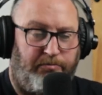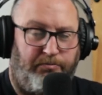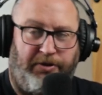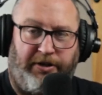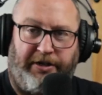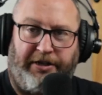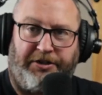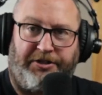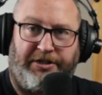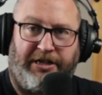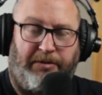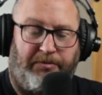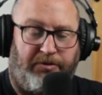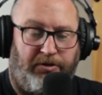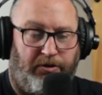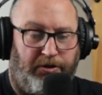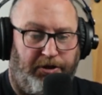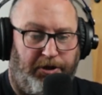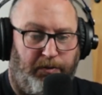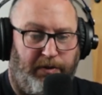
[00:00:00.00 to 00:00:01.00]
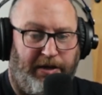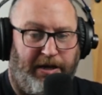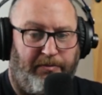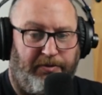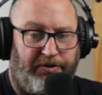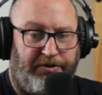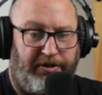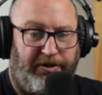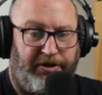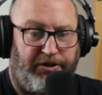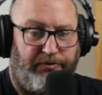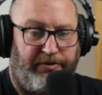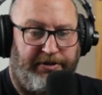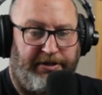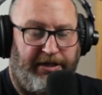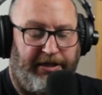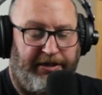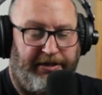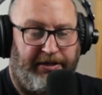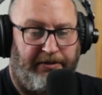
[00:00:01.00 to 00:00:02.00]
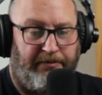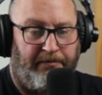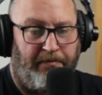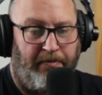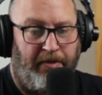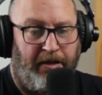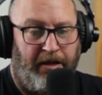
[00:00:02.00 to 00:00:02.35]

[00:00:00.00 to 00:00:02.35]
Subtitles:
brilliant chap called Hugh Hamilton, he's retired now.